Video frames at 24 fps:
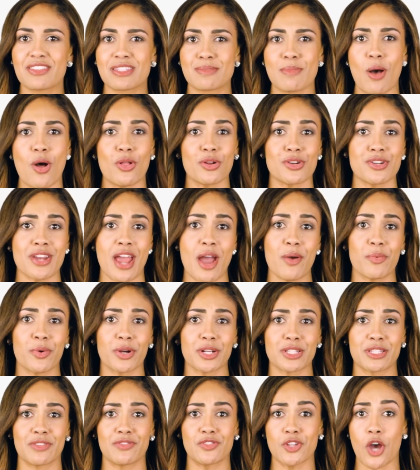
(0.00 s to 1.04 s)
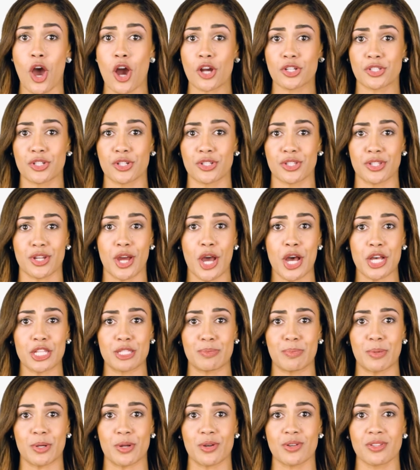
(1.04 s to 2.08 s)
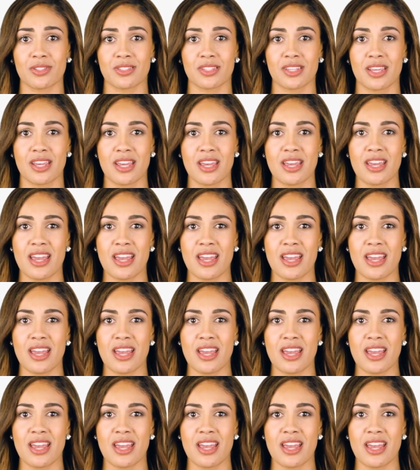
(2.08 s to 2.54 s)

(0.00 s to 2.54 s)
smaller networks of doctors and hospitals,